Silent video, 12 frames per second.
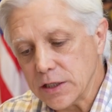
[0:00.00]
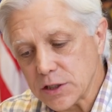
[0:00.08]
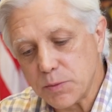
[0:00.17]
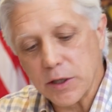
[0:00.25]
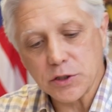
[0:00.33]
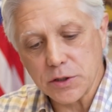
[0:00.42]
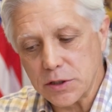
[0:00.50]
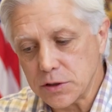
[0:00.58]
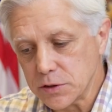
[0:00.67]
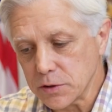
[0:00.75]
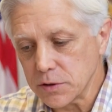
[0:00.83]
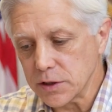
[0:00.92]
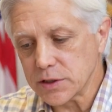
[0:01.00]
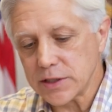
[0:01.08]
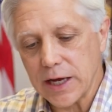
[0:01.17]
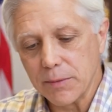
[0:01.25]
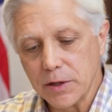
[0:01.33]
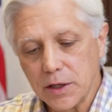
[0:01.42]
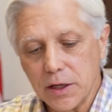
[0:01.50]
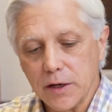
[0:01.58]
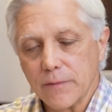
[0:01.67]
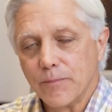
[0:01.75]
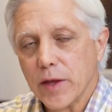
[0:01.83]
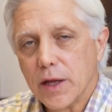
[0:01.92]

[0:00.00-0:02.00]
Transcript: especially during this time of year.